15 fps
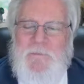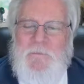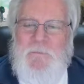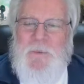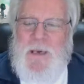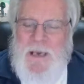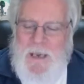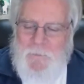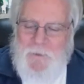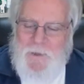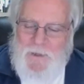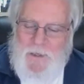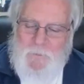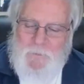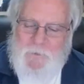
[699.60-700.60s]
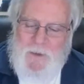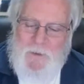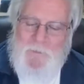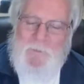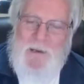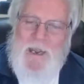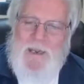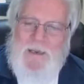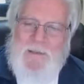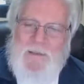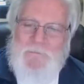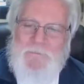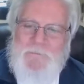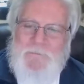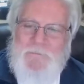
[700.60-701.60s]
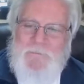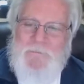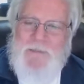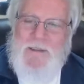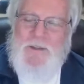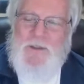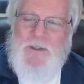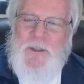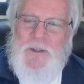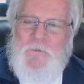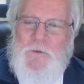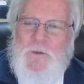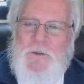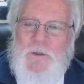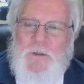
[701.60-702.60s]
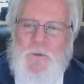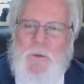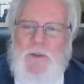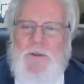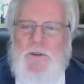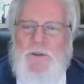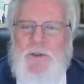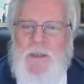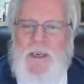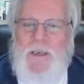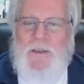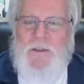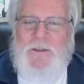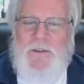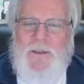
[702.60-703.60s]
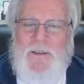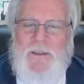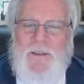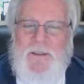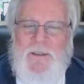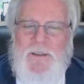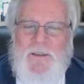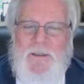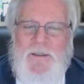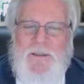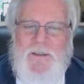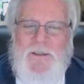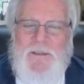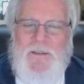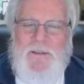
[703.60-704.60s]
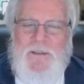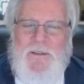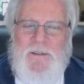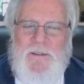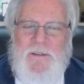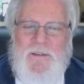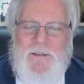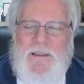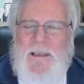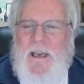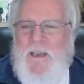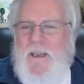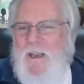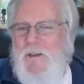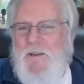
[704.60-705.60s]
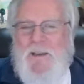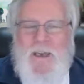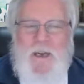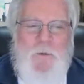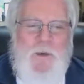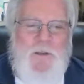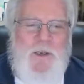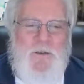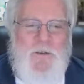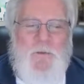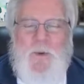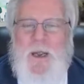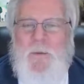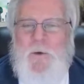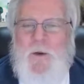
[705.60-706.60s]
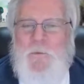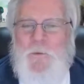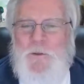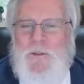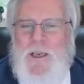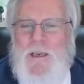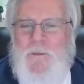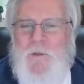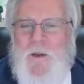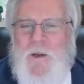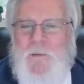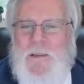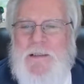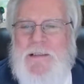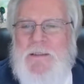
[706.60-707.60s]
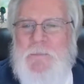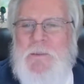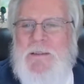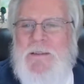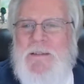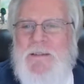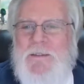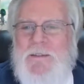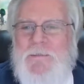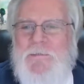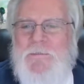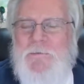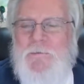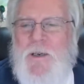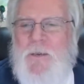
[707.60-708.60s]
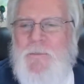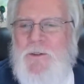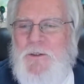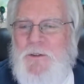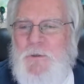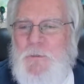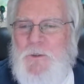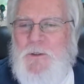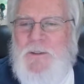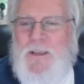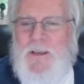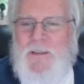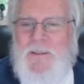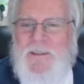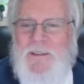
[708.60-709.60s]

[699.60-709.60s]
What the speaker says: But I am going to keep coming back and seeing if your situation has changed. It's like I think I reached out to Rob when I first got involved in this business. Rob's a superstar.